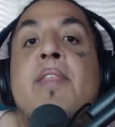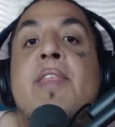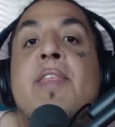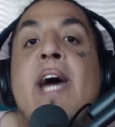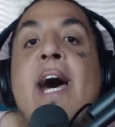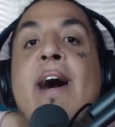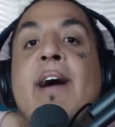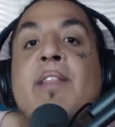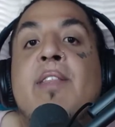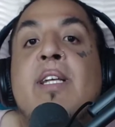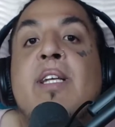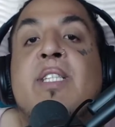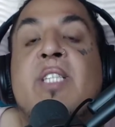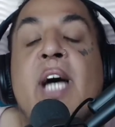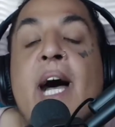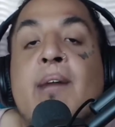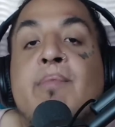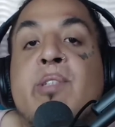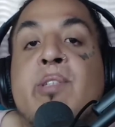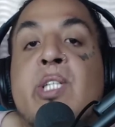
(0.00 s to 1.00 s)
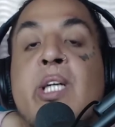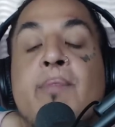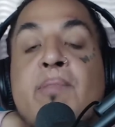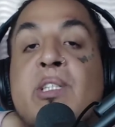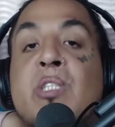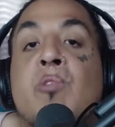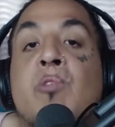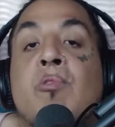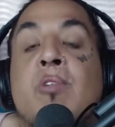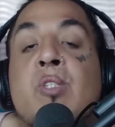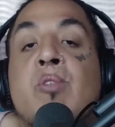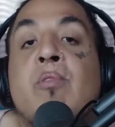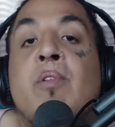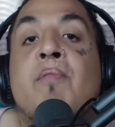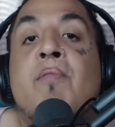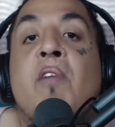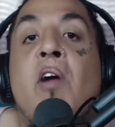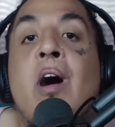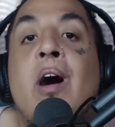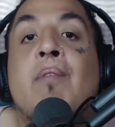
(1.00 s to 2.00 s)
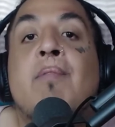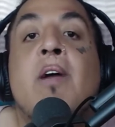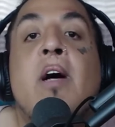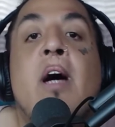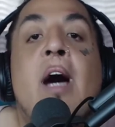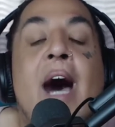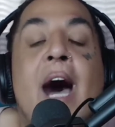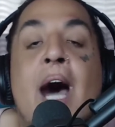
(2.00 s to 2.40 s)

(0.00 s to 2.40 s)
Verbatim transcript: that the time skip is going to involve